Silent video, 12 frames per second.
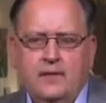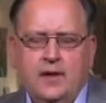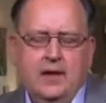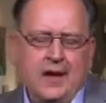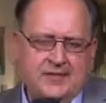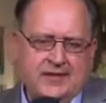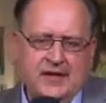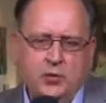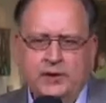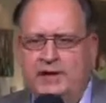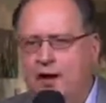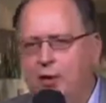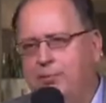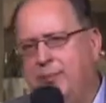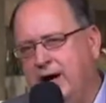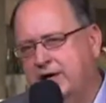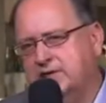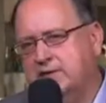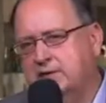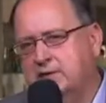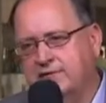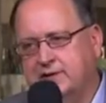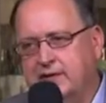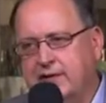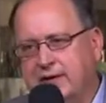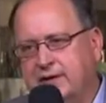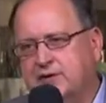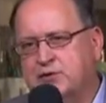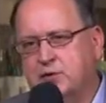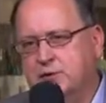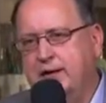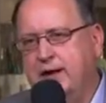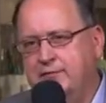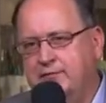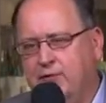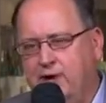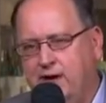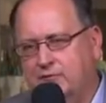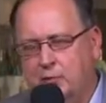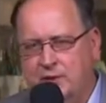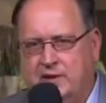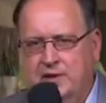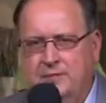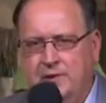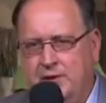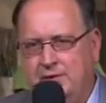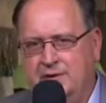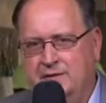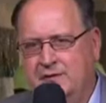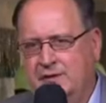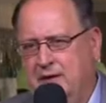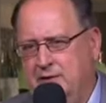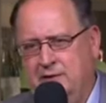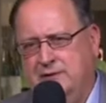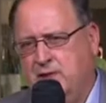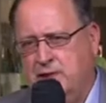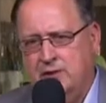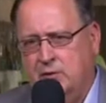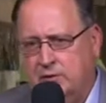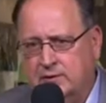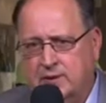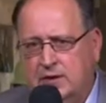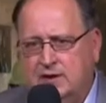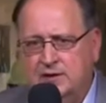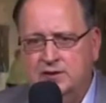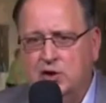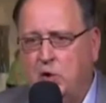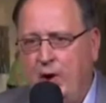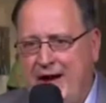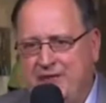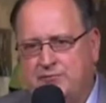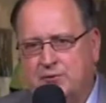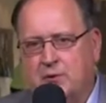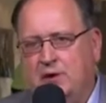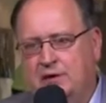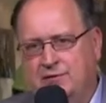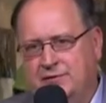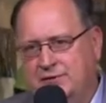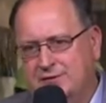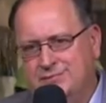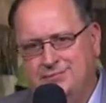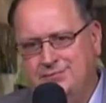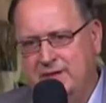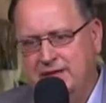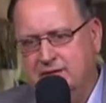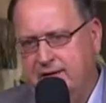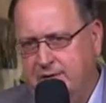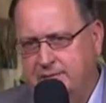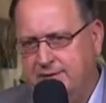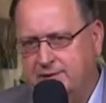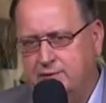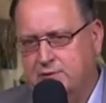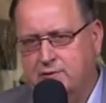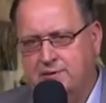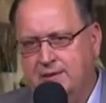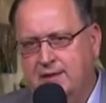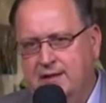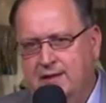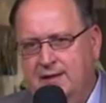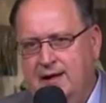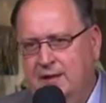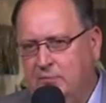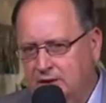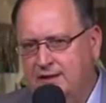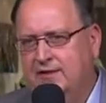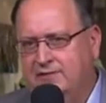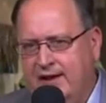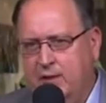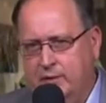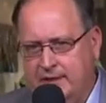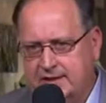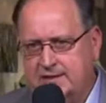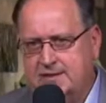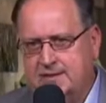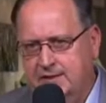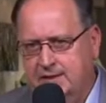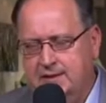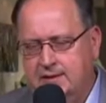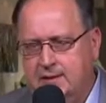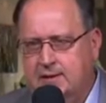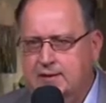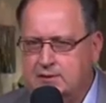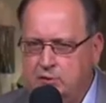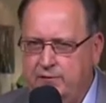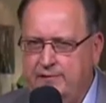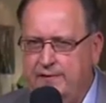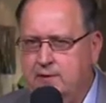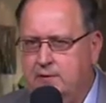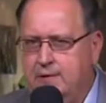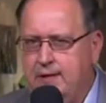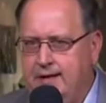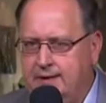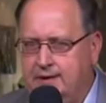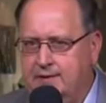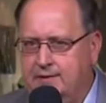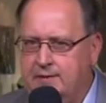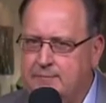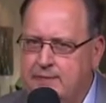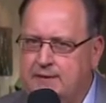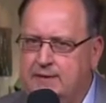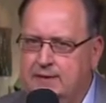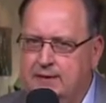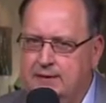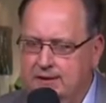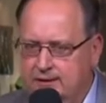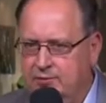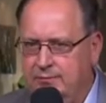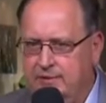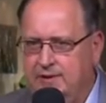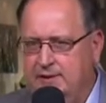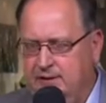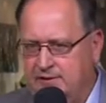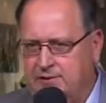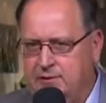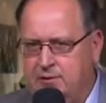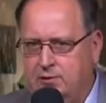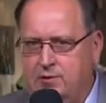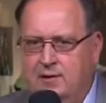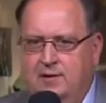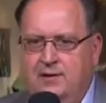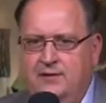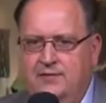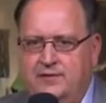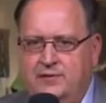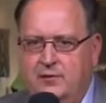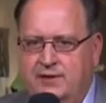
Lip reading: I think it would help Boston if the Yankees were not involved. And we keep hearing that the Yankees aren't going to go after all of these big-name pitchers, and I'll believe that when I see it. So if they're not in it, it makes it a little bit easier for the Red